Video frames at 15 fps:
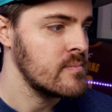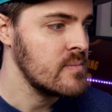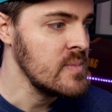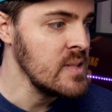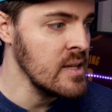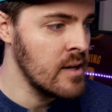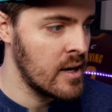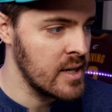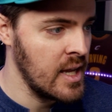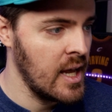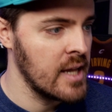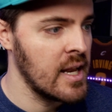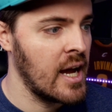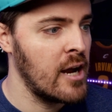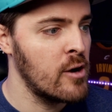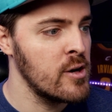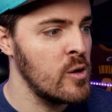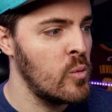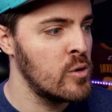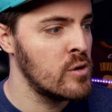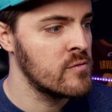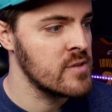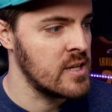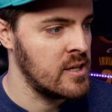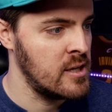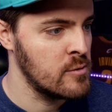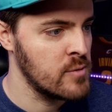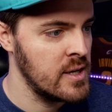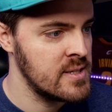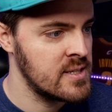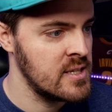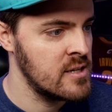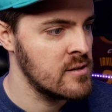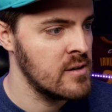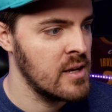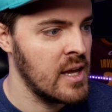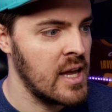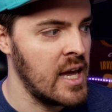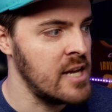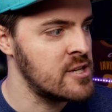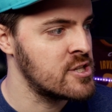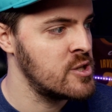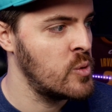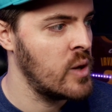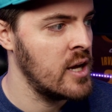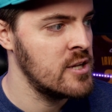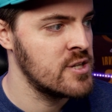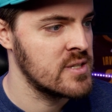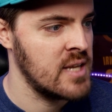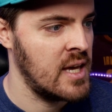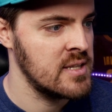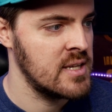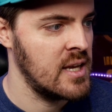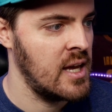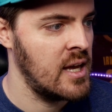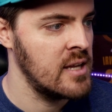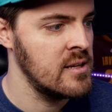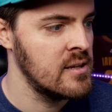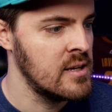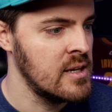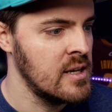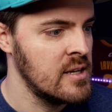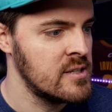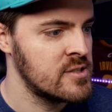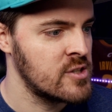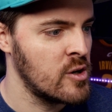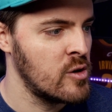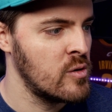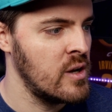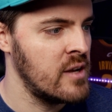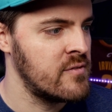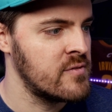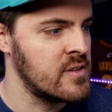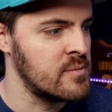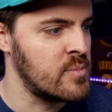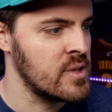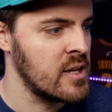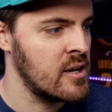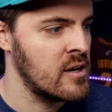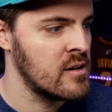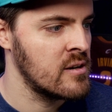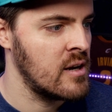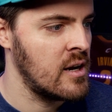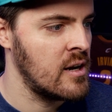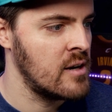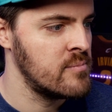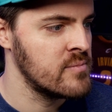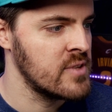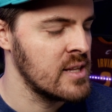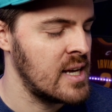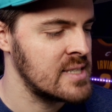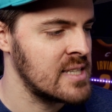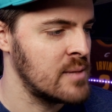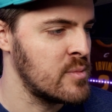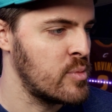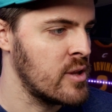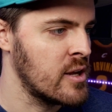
Again, I already went over the hit rates here. H2H is head-to-head. So if the player, the last time the player